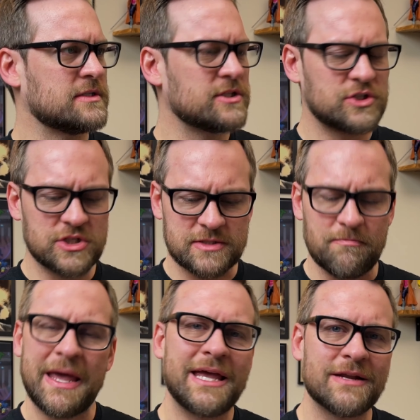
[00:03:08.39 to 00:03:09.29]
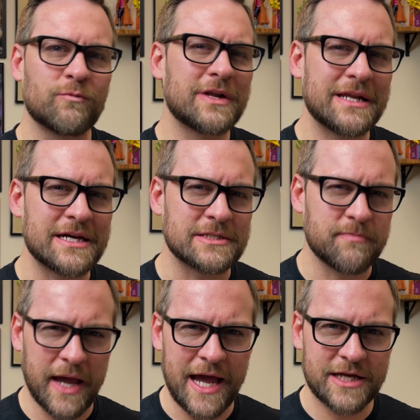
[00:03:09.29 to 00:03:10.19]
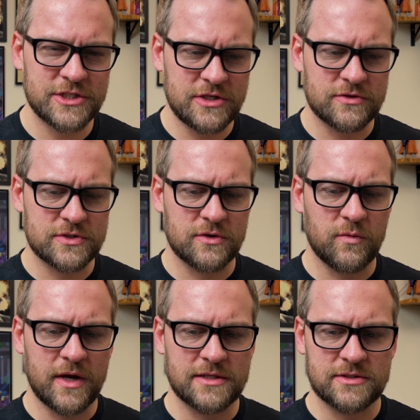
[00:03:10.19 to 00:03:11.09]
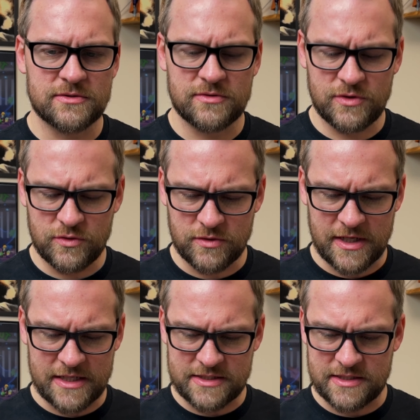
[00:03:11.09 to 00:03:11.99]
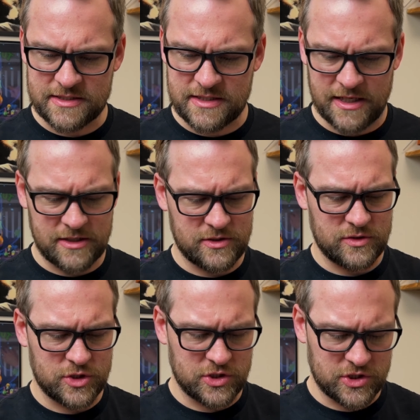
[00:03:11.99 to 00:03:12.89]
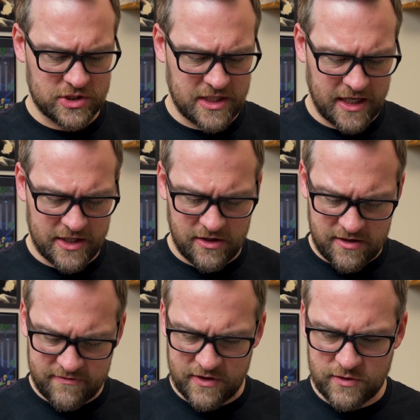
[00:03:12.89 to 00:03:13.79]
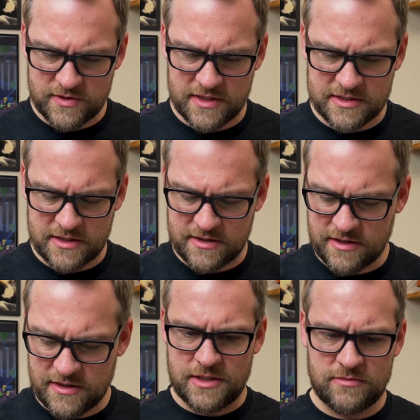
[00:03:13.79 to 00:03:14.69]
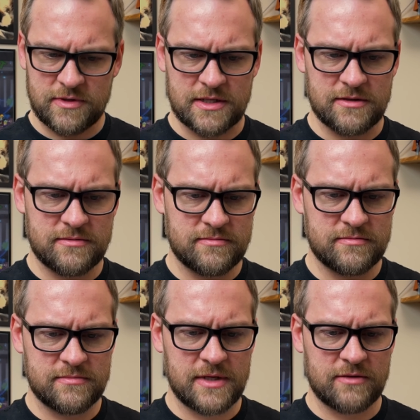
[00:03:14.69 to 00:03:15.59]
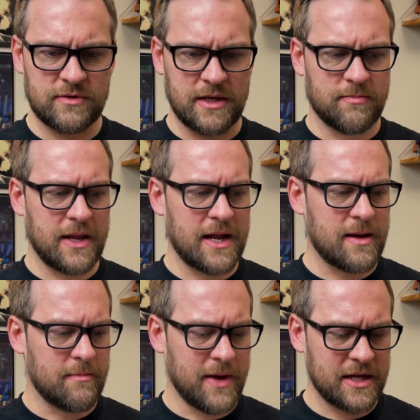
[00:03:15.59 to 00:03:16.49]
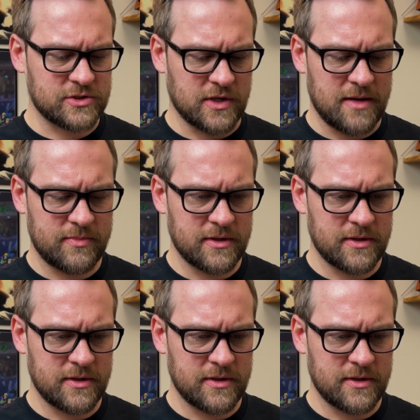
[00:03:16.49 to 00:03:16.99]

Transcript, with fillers: Is this just making a really nice packaging or is there a way to utilize this thing? Do, should you just cut it off and use it as a, you know, like a, not really a, back, a backdrop?